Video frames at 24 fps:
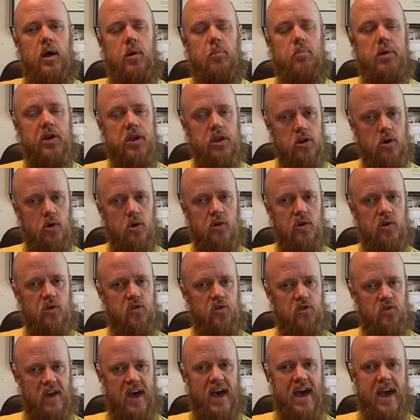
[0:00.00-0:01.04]
But you could
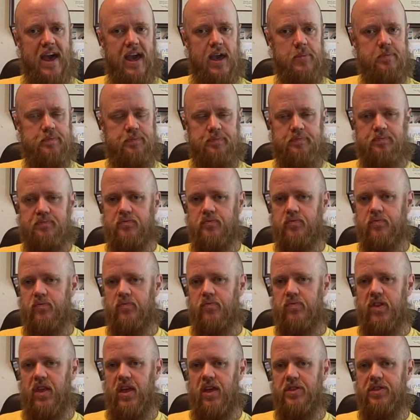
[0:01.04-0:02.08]
say
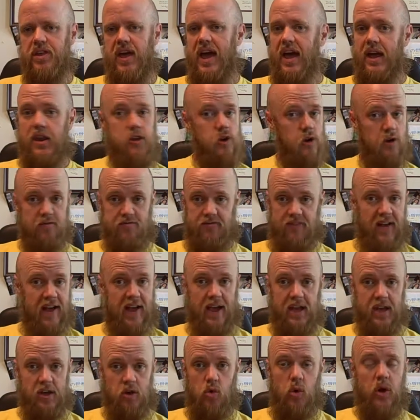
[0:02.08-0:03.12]
And you could
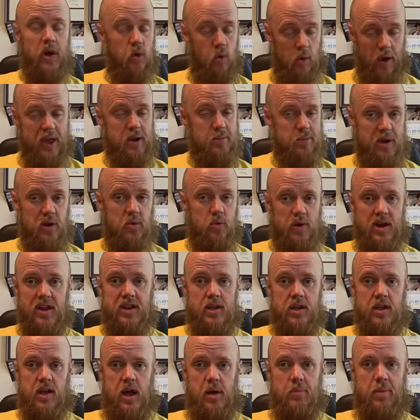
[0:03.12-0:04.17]
find quite a bit
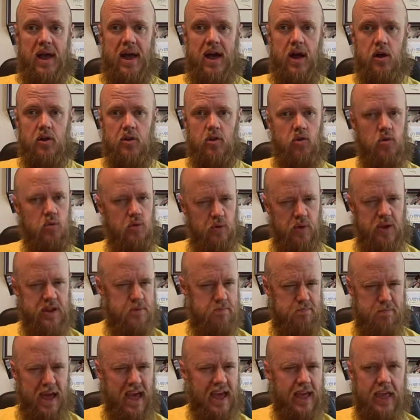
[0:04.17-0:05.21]

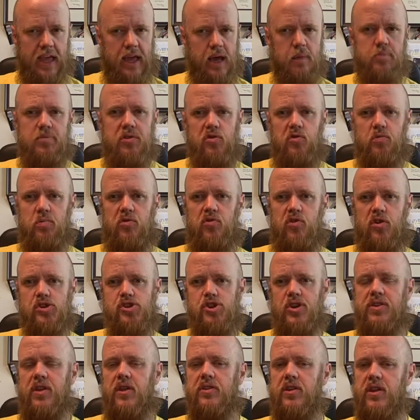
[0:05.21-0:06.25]
written backing up this
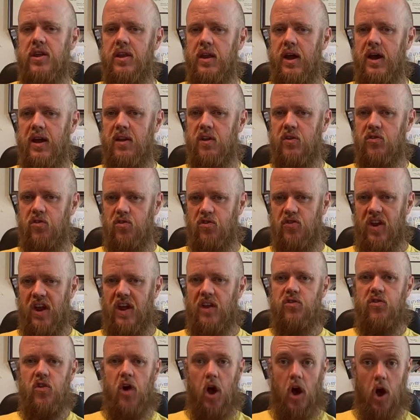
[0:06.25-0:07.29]
position that the United
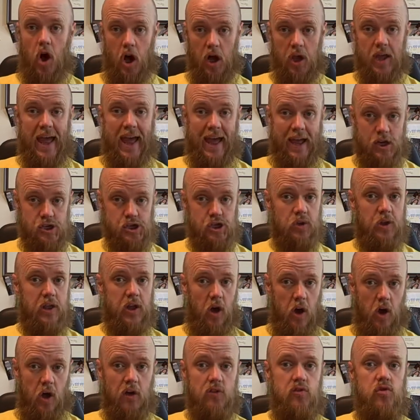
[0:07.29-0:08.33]
States actually
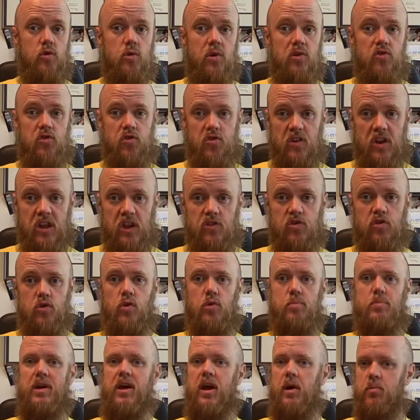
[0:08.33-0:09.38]
ought to accede to
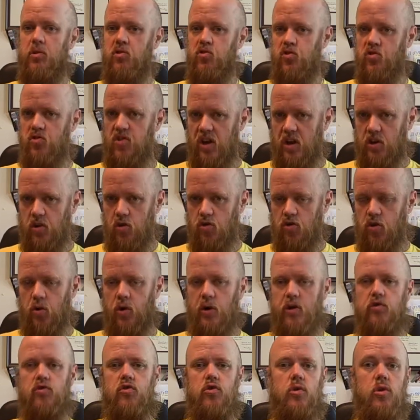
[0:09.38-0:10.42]
and become a
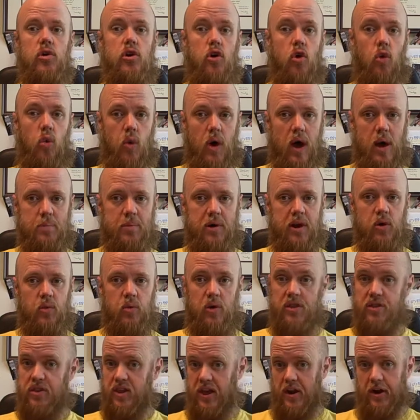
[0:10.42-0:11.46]
signatory to and cooperate
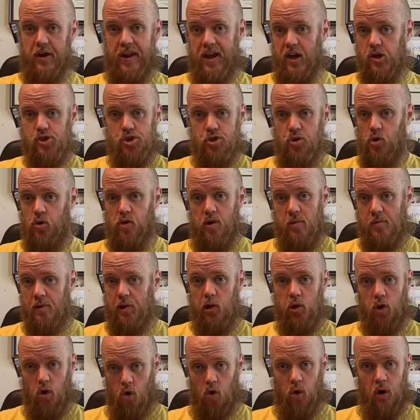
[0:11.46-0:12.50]
with the International
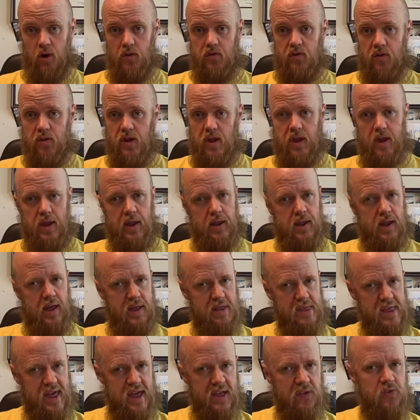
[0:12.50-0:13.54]
Criminal Court. Now
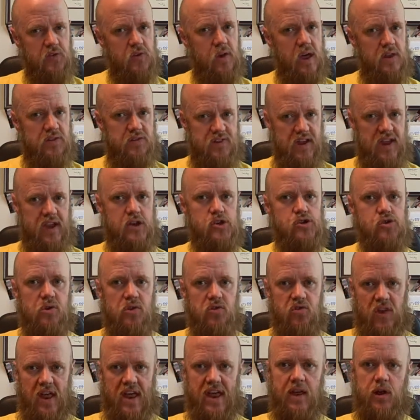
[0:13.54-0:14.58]
that's a
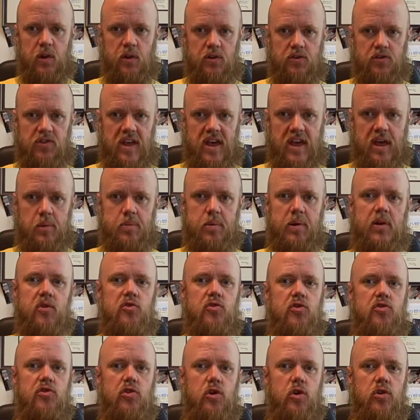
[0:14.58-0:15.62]
dangerous angle to take because
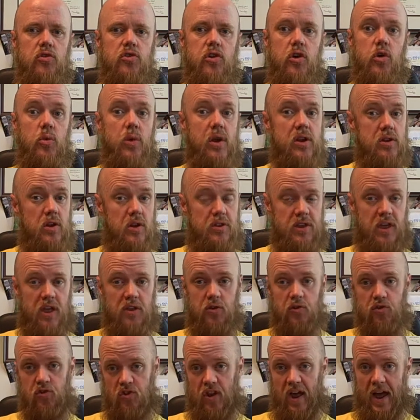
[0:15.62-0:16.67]
there's a good deal written on the
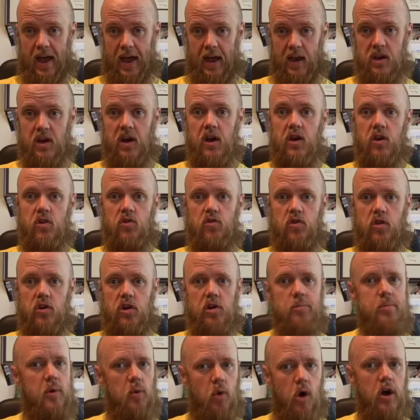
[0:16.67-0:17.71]
other side. So
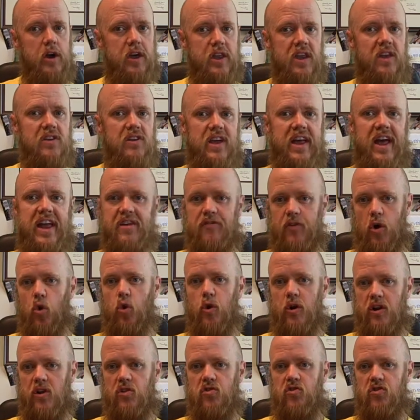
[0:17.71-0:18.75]
you'd be walking into kind of a
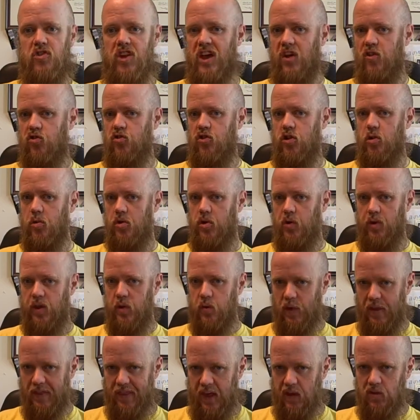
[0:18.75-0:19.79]
hornet's nest. You would only
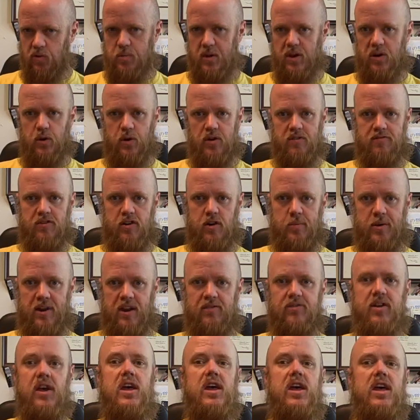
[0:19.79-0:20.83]
want that to be your affirmative